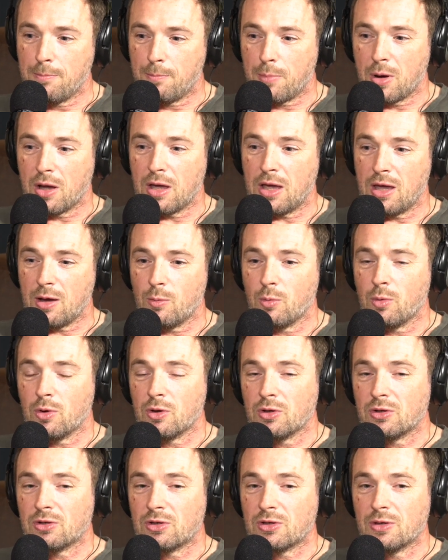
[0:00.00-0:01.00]
But it
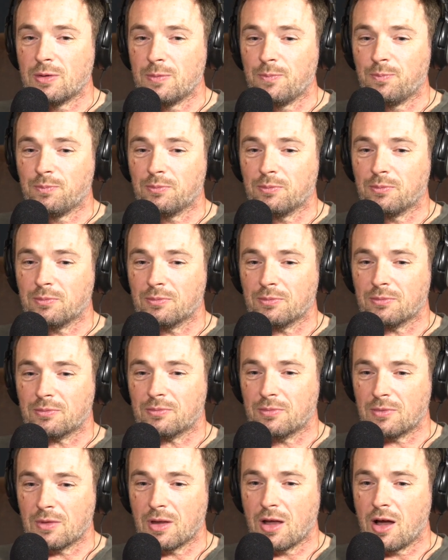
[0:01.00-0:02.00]
was,
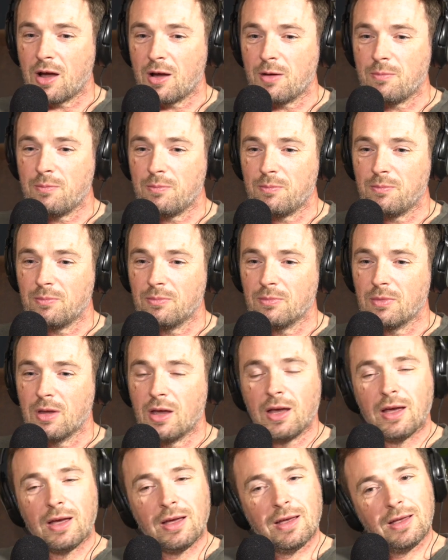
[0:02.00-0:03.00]
I
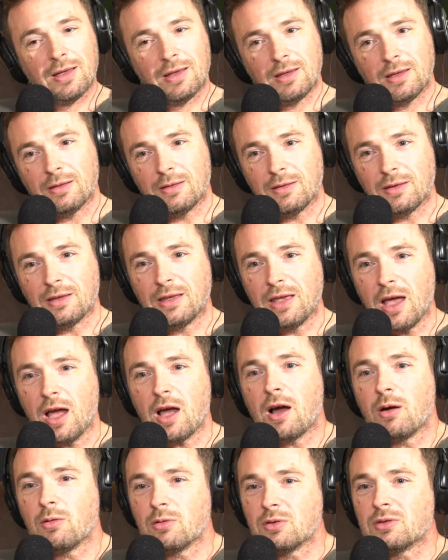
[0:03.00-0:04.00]

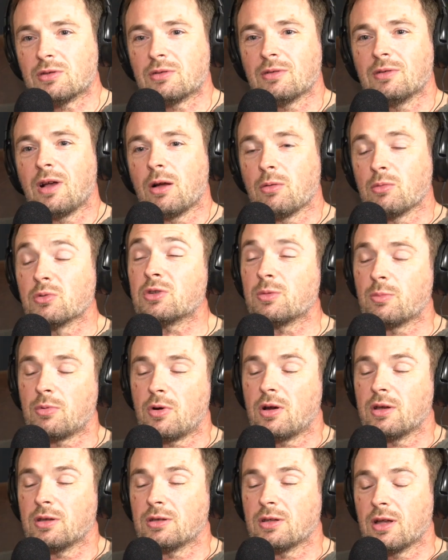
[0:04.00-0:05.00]
was
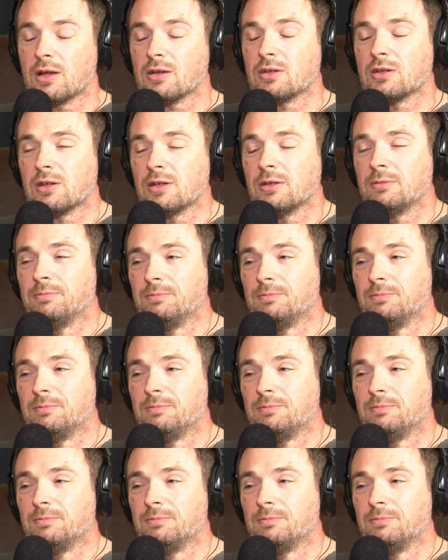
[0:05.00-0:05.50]
surprised actually.